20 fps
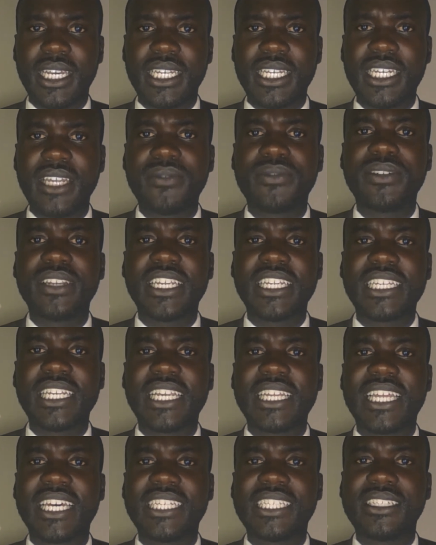
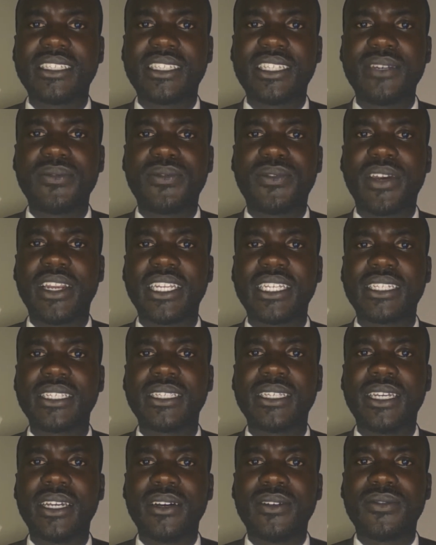Definitely that is different
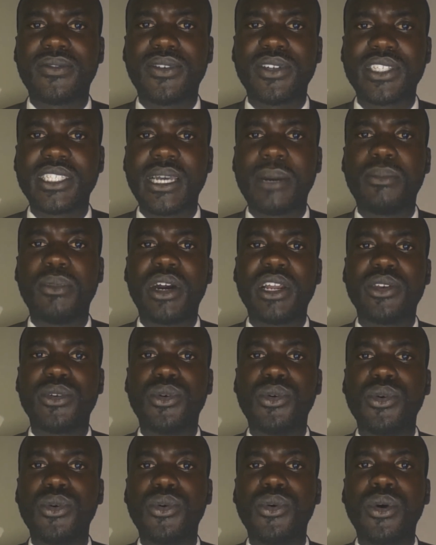for someone
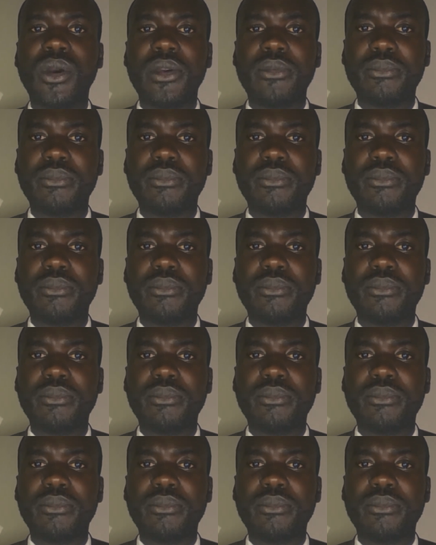who